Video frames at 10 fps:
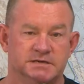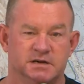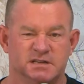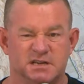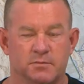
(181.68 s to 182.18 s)

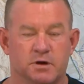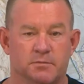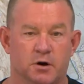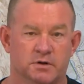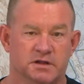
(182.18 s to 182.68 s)
and some
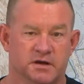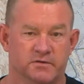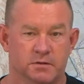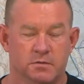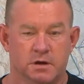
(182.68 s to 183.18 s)
components of
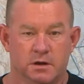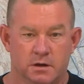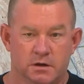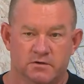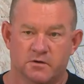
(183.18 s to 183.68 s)
it.
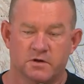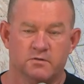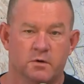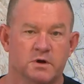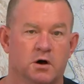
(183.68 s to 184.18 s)
So it's
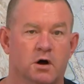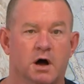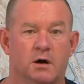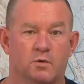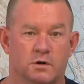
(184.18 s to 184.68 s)
what we call
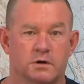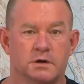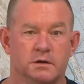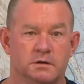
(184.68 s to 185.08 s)
hot work.